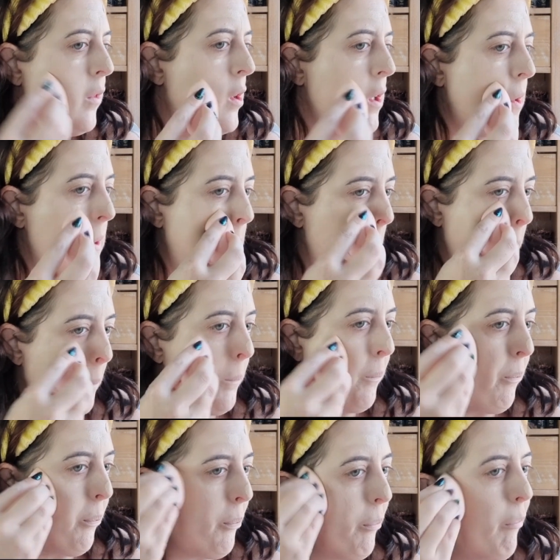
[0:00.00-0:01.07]
just
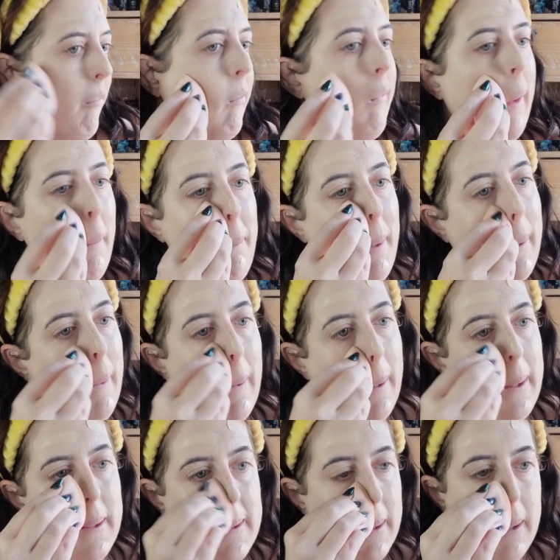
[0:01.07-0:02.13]
be
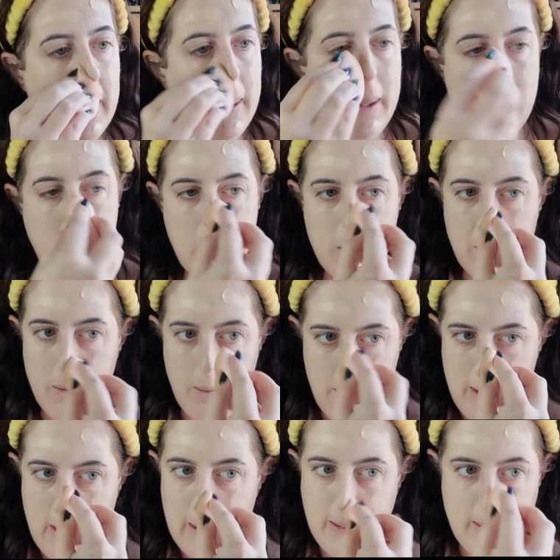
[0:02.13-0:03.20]
kind to her, do you know what I
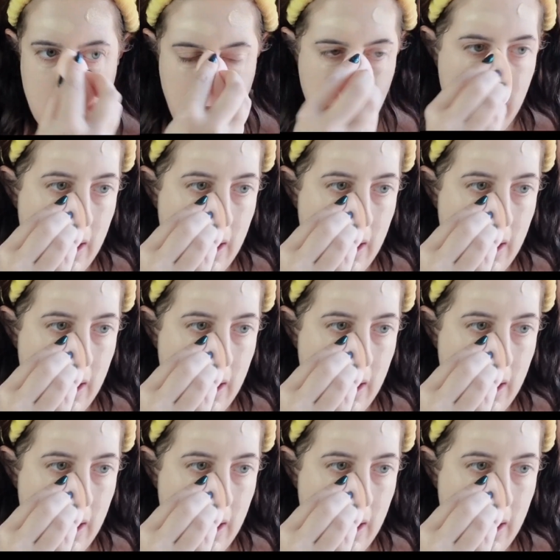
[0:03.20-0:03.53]
mean? It's,